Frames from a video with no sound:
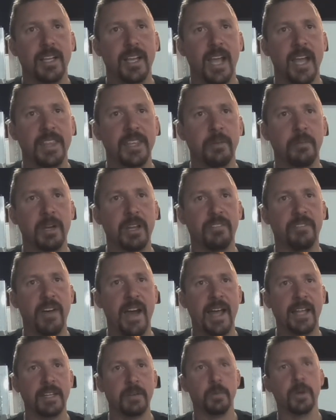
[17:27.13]
And then when it
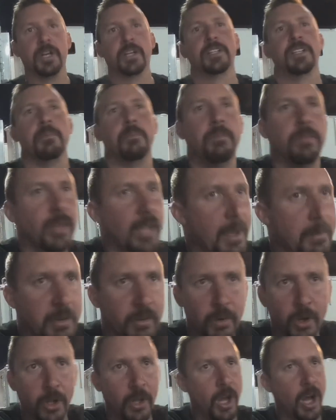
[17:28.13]
finally worked, it let me
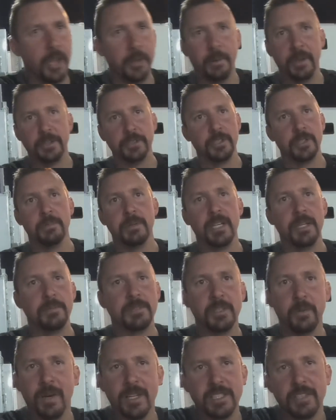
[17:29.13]
roll all the way through the
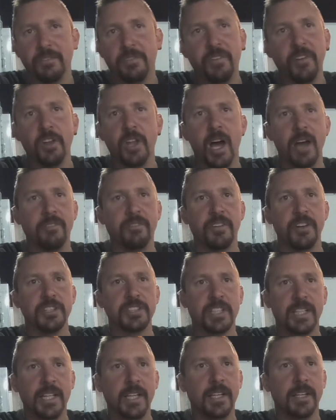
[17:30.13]
beams. It wasn't full on
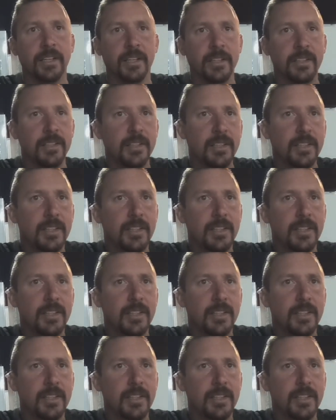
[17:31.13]
first gear.